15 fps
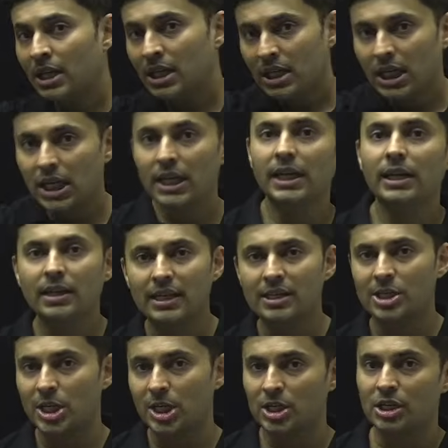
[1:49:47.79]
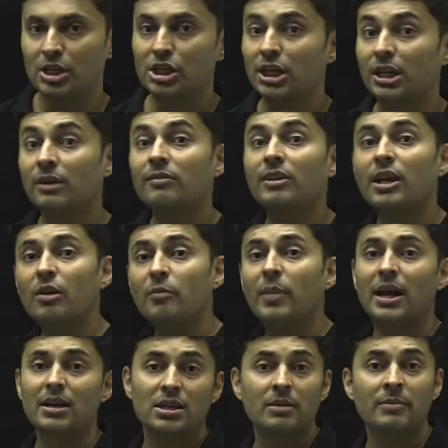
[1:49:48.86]
read the instruction sheet. If they give
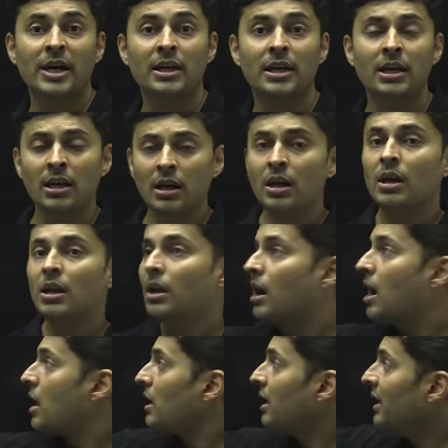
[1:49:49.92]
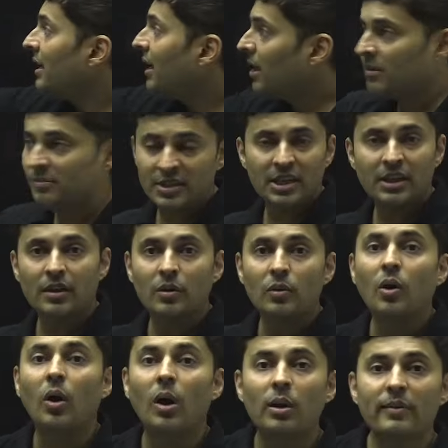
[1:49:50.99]
partial marking, in a MCQ,
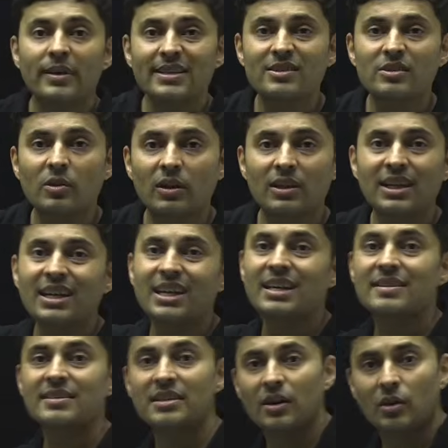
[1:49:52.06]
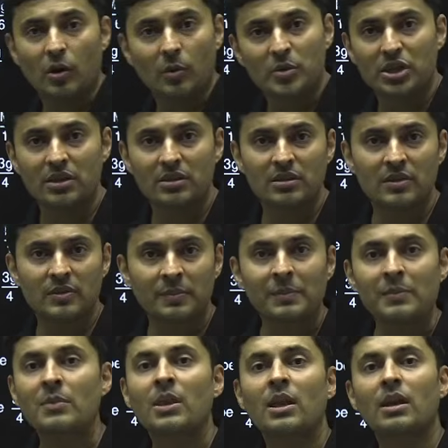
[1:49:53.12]
always solve the easier options.
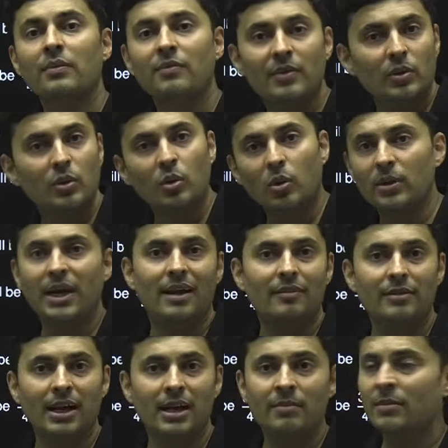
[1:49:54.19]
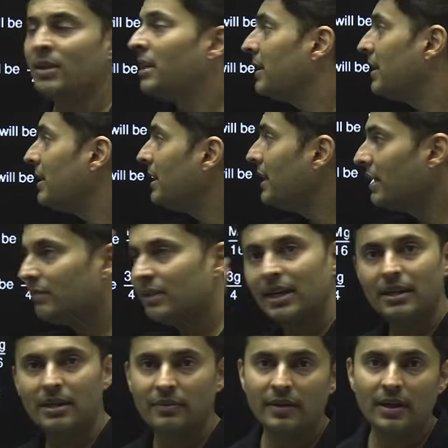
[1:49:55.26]
If you don't have time, leave the
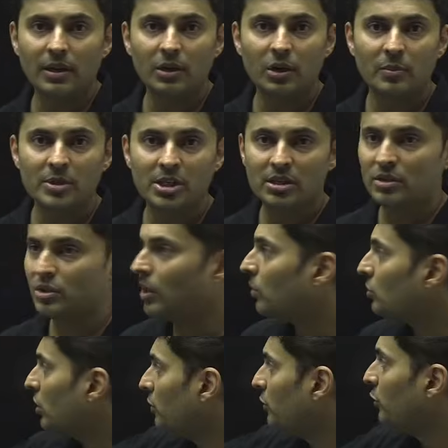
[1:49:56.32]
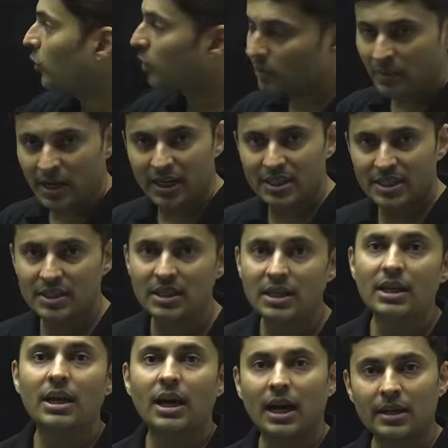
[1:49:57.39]
difficult options. Out of 4 marks,
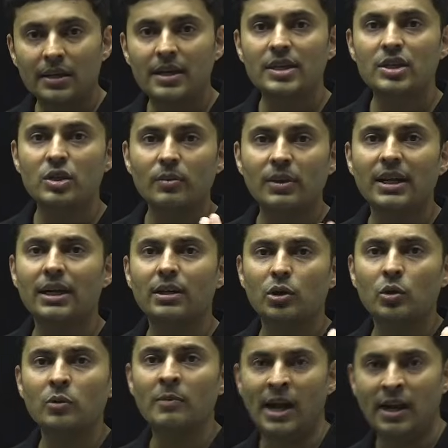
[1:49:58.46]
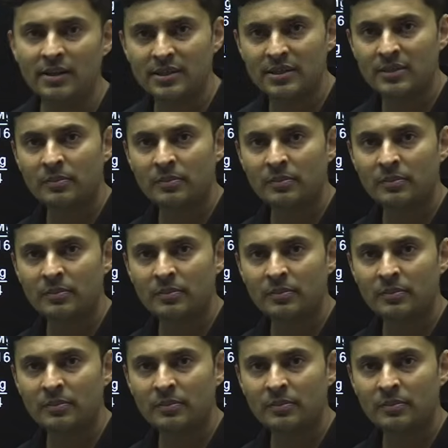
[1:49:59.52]
at least you will get 2 marks.